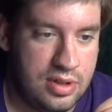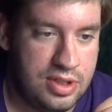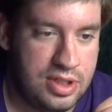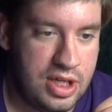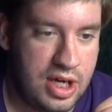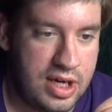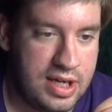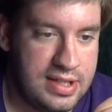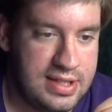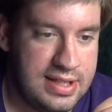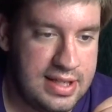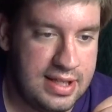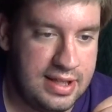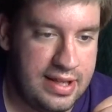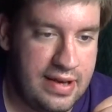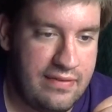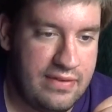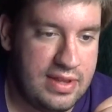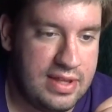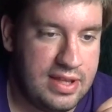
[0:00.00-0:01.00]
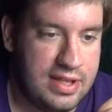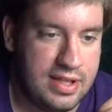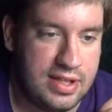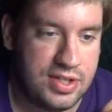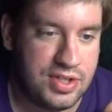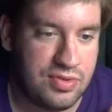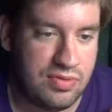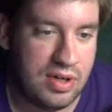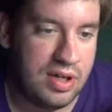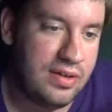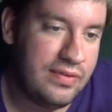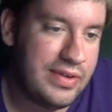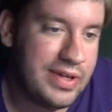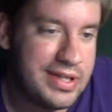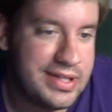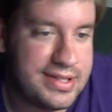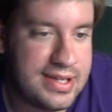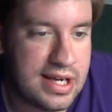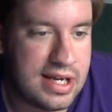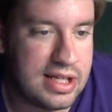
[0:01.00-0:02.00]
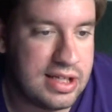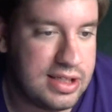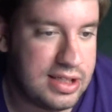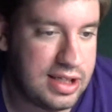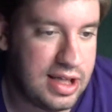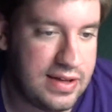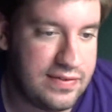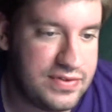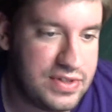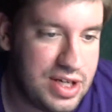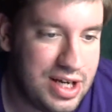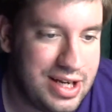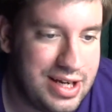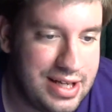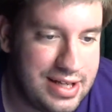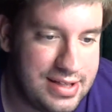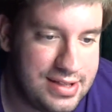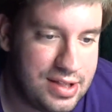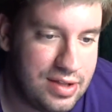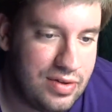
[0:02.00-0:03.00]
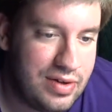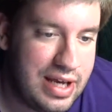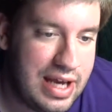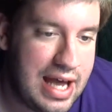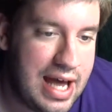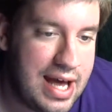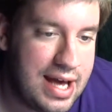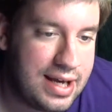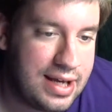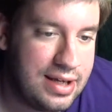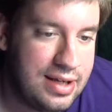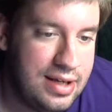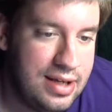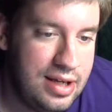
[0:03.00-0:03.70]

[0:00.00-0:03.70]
dog is the 11th in the 12-year cycle of Chinese zodiac.